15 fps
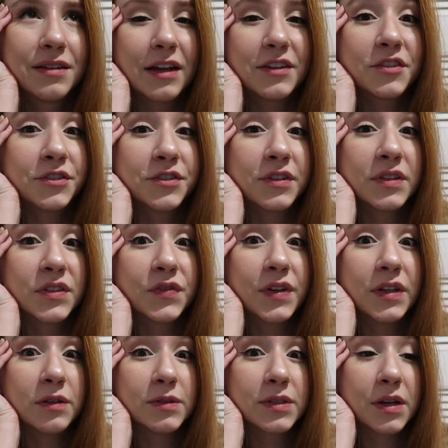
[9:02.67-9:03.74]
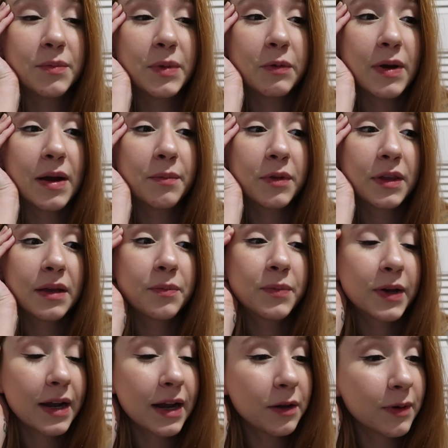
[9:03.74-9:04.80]
I told you this video was going to be rambly,
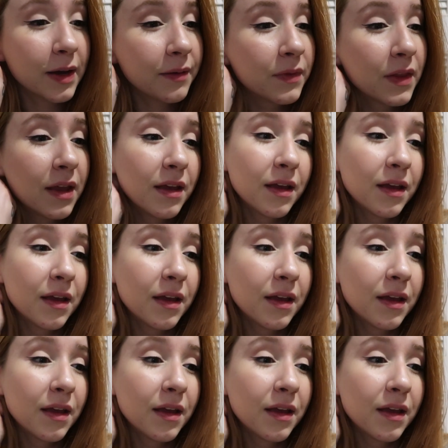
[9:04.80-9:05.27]
but anyway,